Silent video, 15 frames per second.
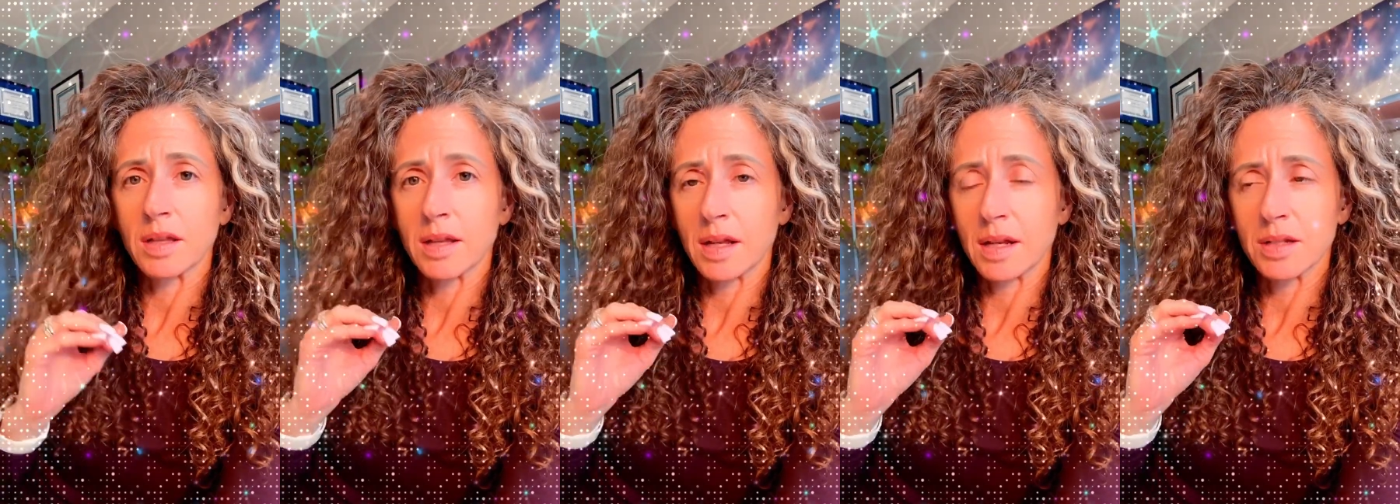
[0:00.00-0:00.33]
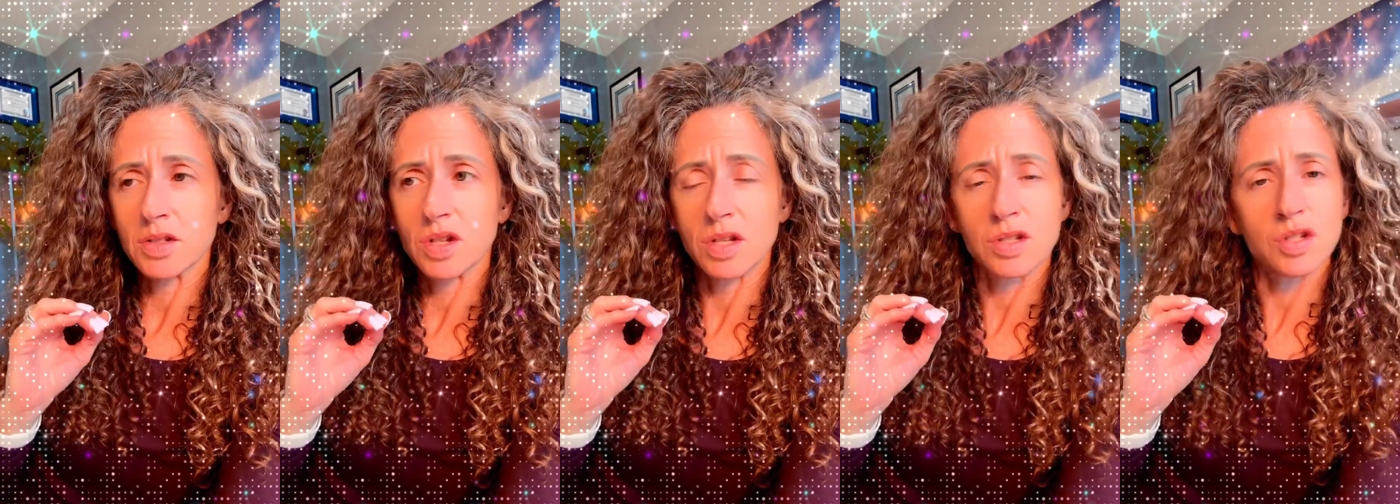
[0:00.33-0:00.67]
that
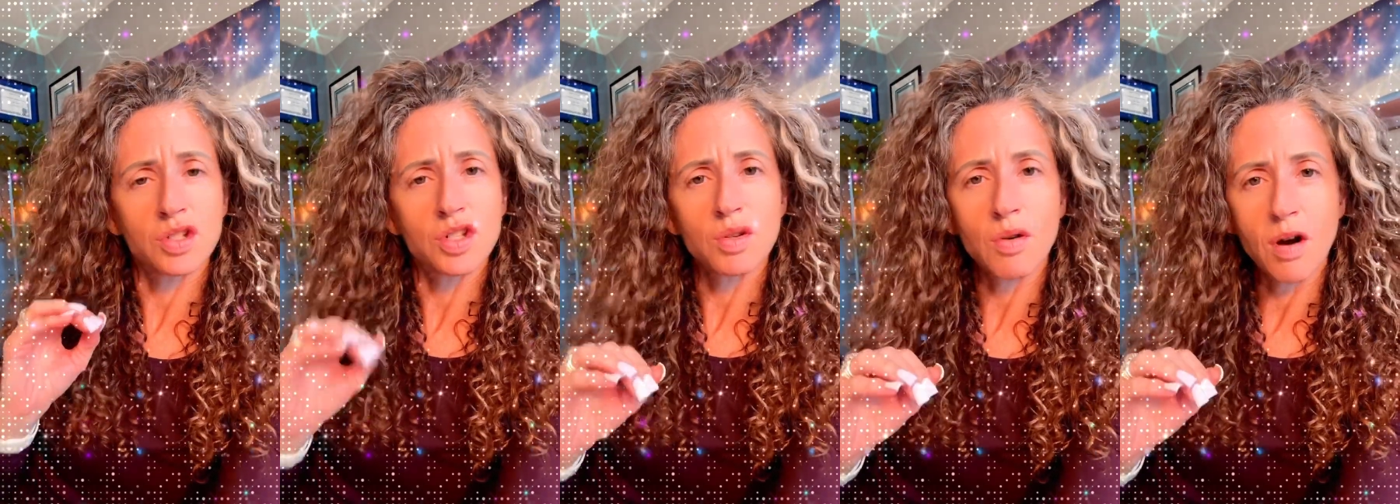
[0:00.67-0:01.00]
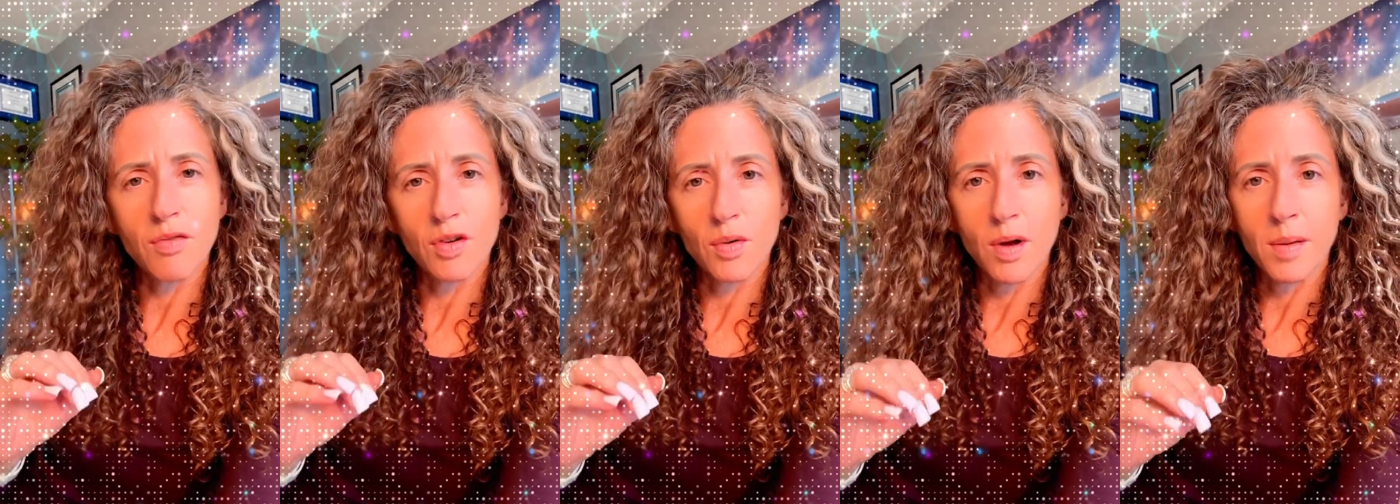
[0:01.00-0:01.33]
it's just too
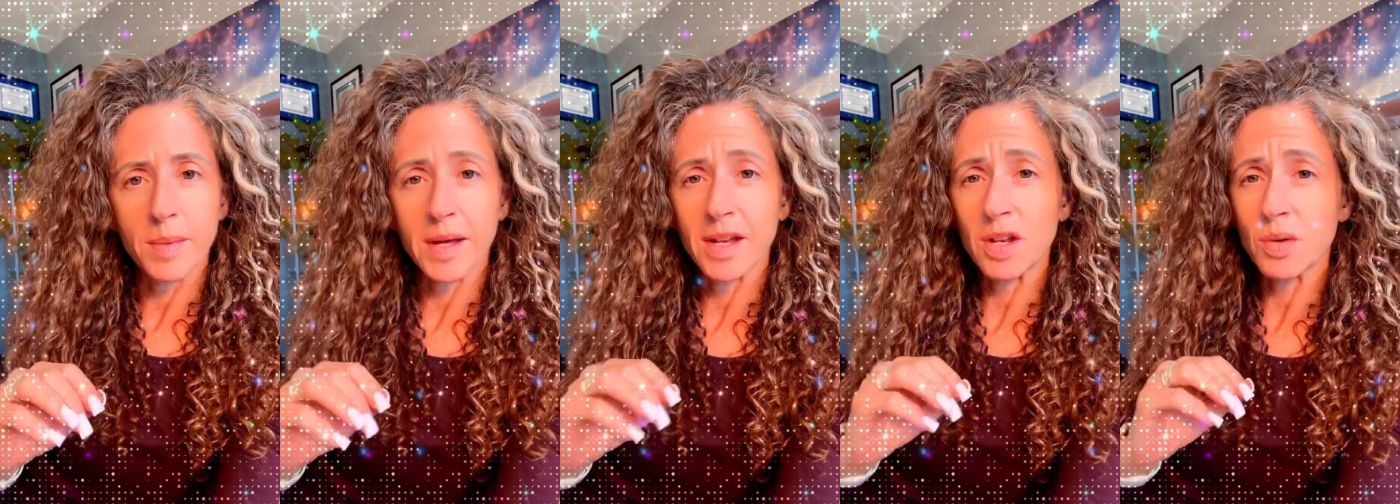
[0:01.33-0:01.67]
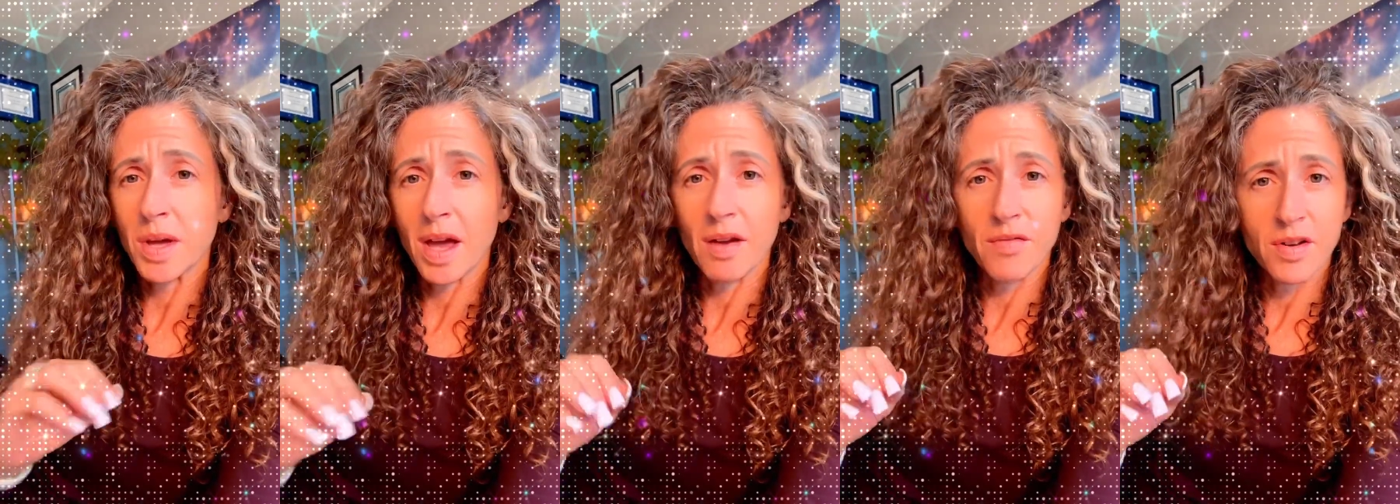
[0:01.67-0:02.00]
overwhelming and you
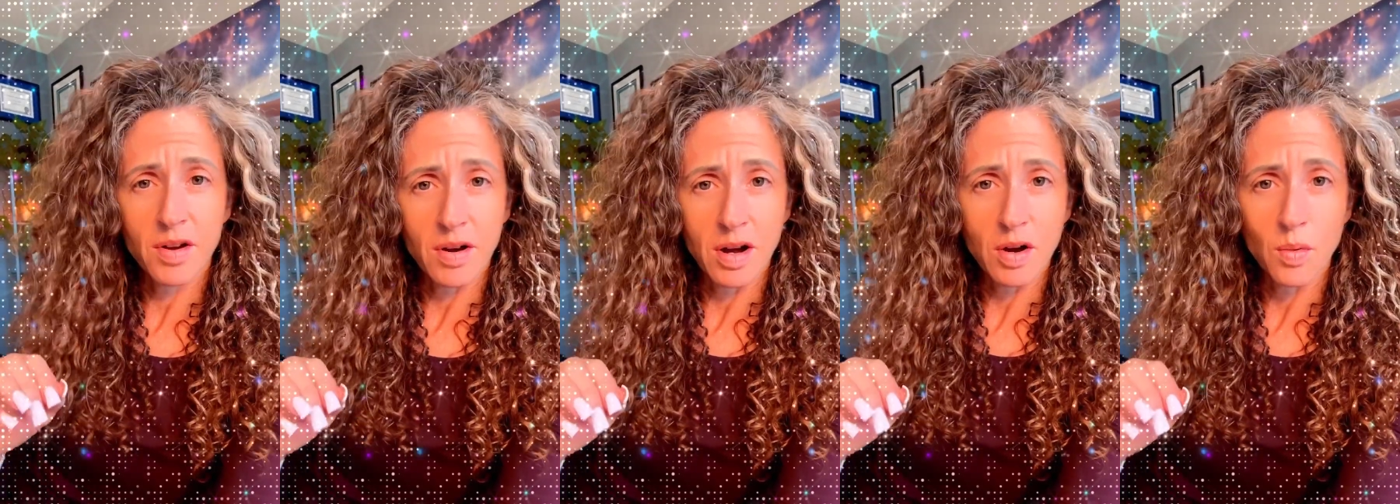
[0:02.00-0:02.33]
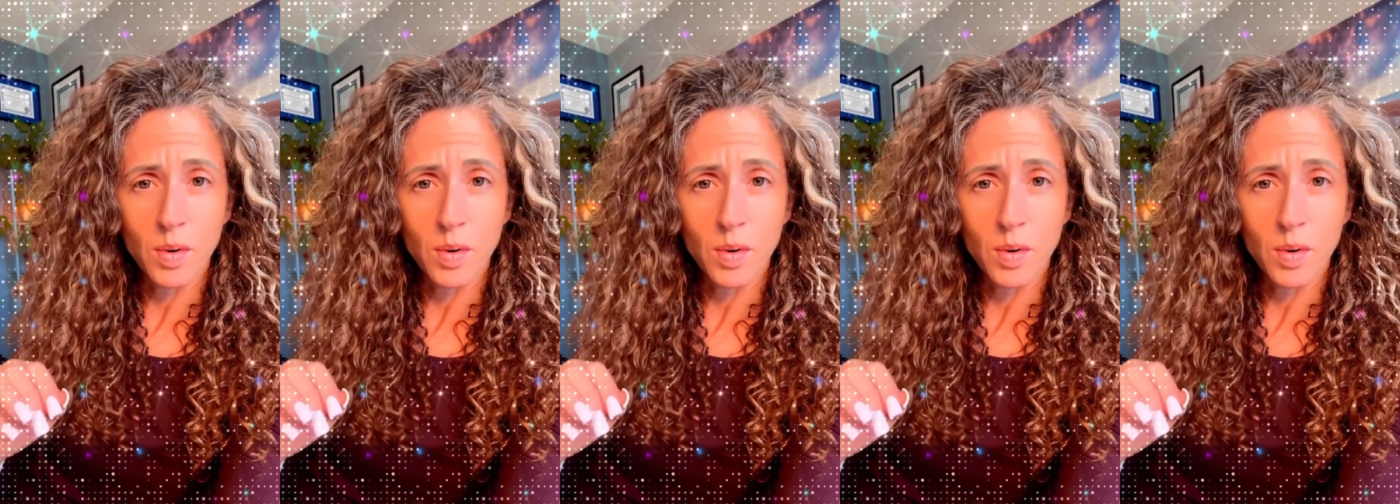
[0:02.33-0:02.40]
can't figure out